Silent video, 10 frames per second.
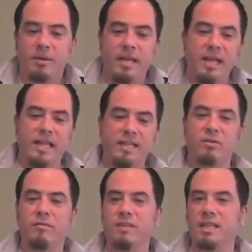but it's
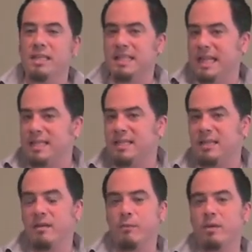sort of the
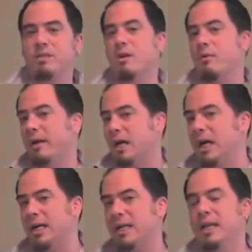intensity of what's going
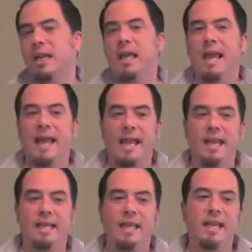on.
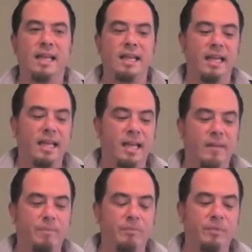And it